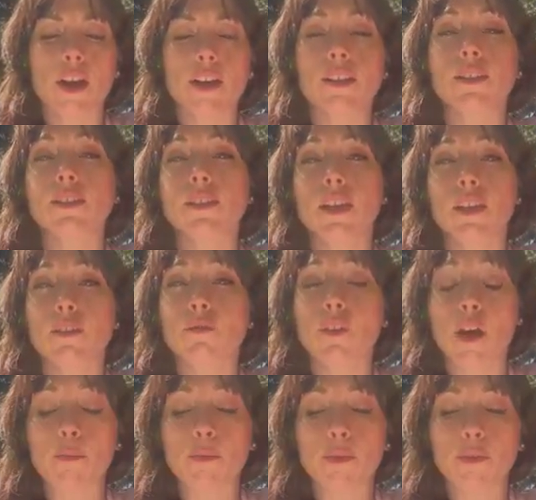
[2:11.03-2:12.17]
a state of
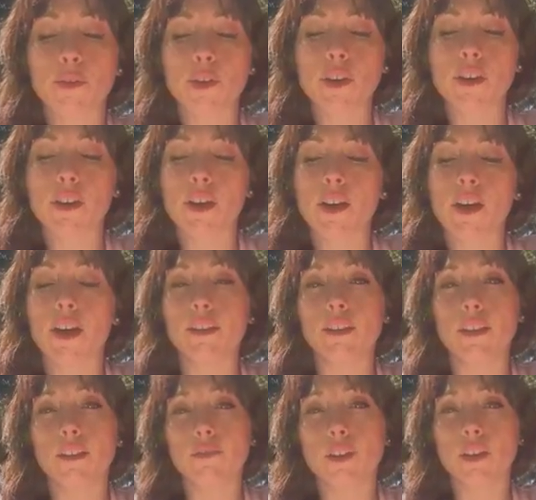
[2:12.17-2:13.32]
empathy, and
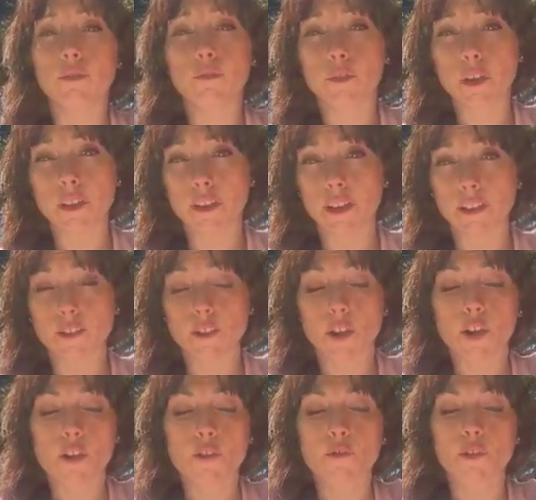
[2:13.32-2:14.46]
loving feelings
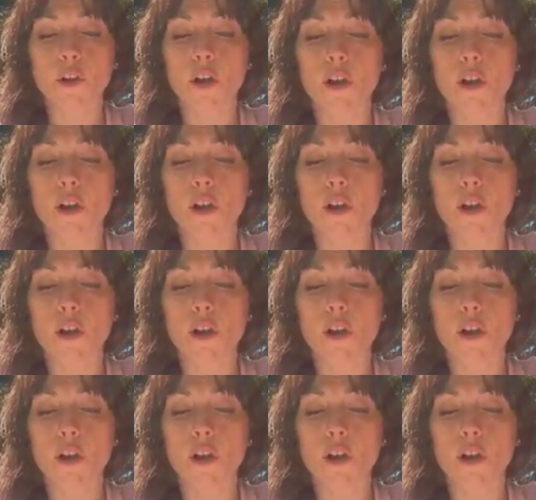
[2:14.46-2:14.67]
for